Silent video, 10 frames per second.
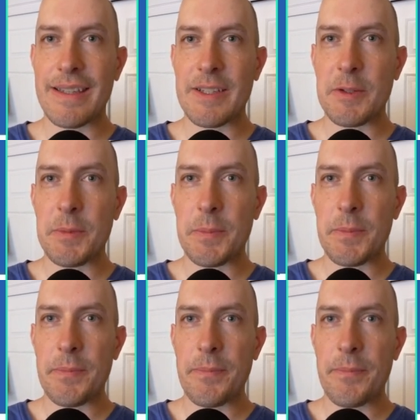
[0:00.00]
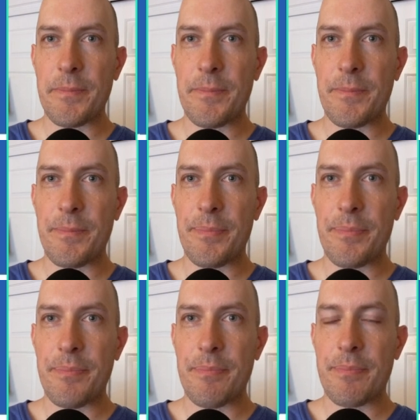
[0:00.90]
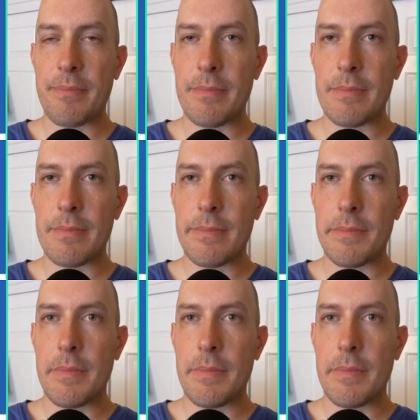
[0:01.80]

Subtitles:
Nothing is said.